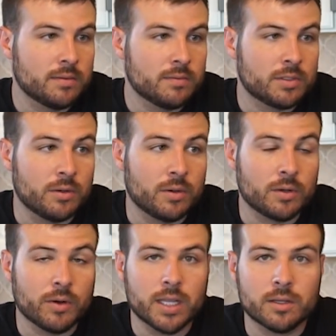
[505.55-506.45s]
So a
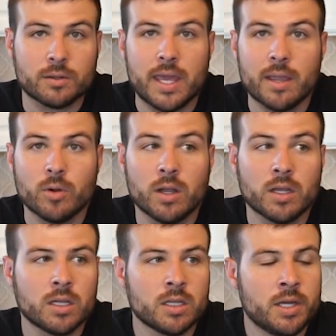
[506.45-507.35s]
great little
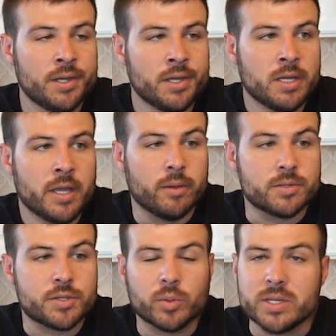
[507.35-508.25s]
camera. It
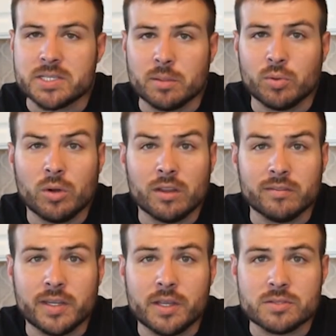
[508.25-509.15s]
was super easy to pull all
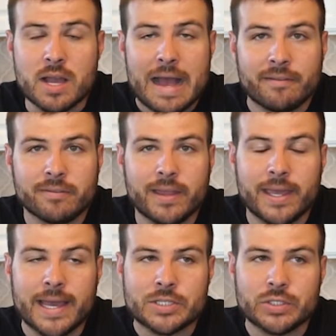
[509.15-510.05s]
the videos off.
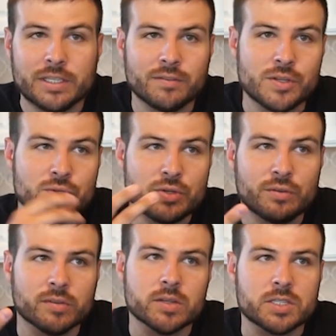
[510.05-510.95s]
They actually give you
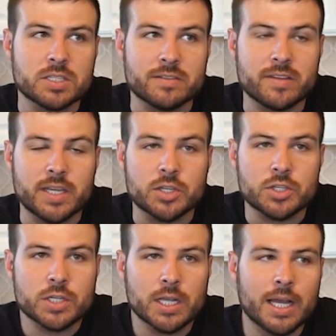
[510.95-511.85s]
two versions of
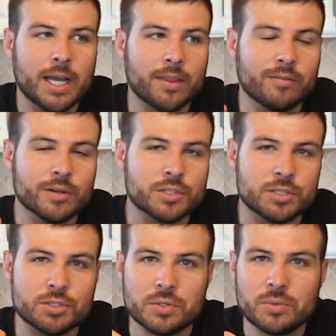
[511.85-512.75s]
each. The
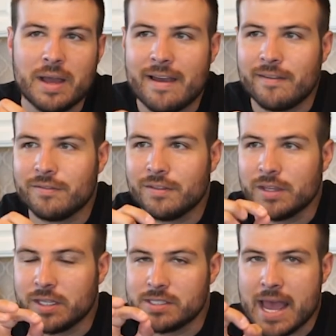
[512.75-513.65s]
versions do have
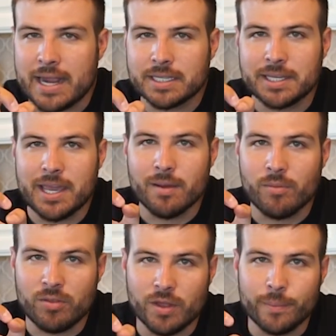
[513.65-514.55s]
the
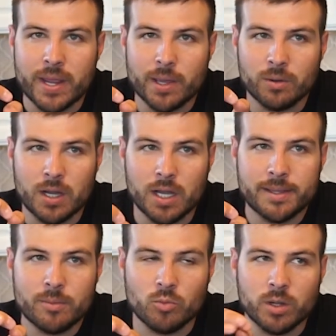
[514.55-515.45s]
Tactacam thumbnail on
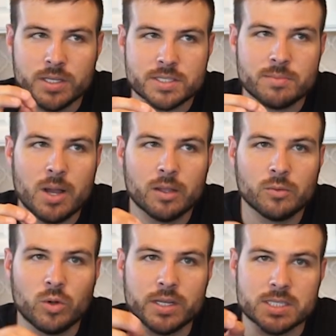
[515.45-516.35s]
them. One is smaller,
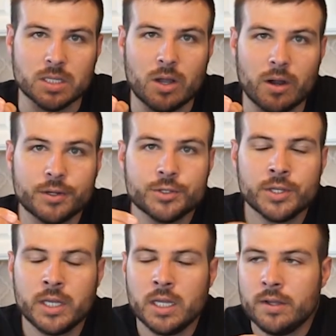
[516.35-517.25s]
one is
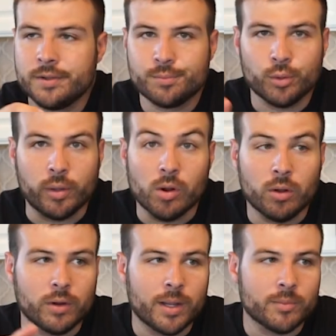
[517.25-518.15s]
large. It's
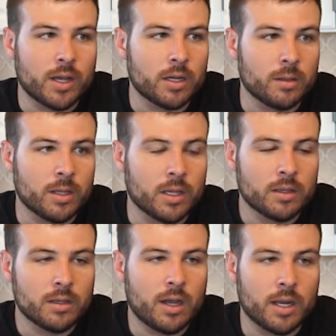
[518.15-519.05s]
pre-programmed onto
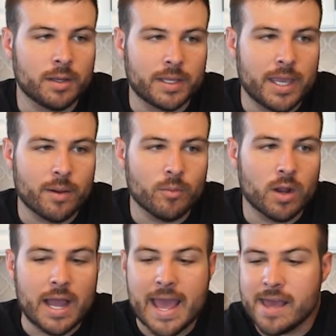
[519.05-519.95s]
the camera.
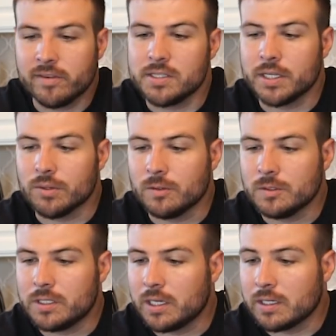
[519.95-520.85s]
I haven't
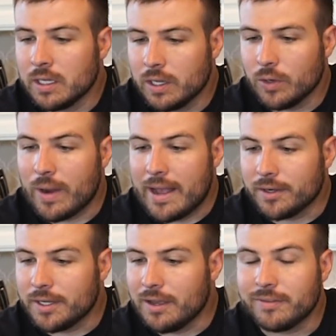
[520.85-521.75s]
dug around
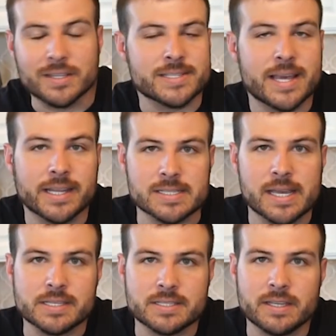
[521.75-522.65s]
enough in the settings
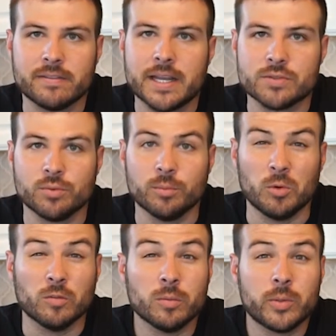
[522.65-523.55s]
yet to see if that's
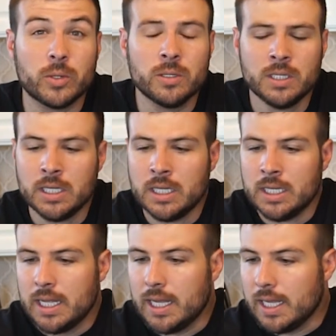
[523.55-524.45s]
removable.
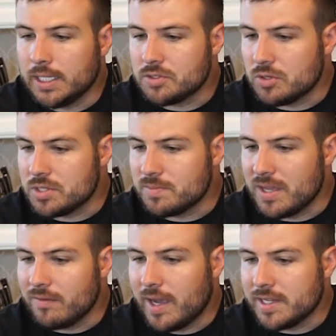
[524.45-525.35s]
So just be
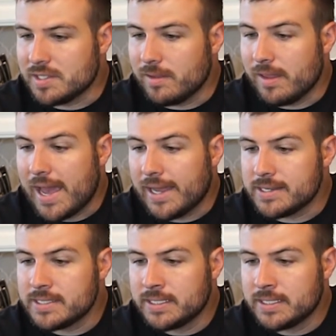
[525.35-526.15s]
advised of that.